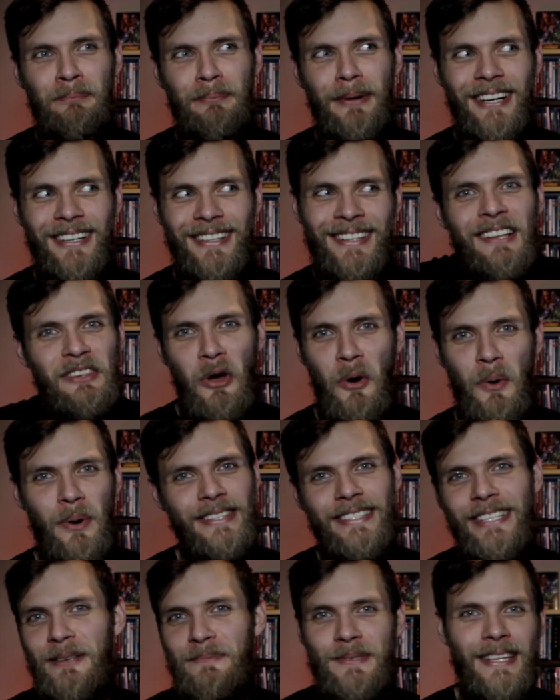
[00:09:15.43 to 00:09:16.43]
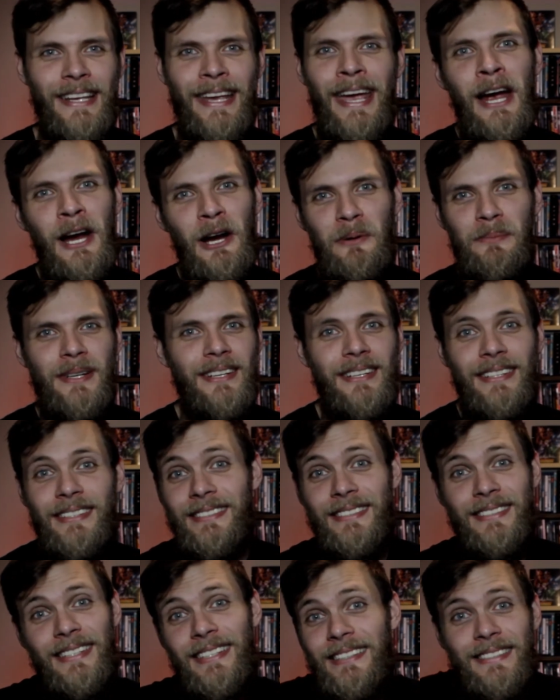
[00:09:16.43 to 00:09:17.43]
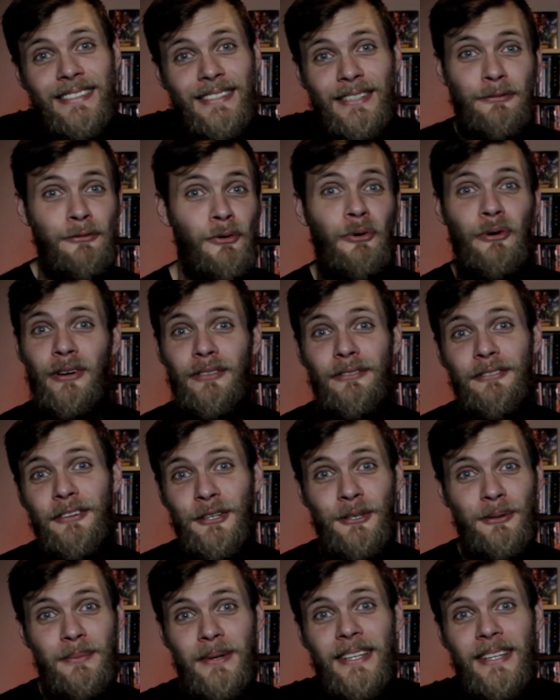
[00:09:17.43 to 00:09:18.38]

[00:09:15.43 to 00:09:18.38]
but no one seems to care because it's a foreign film,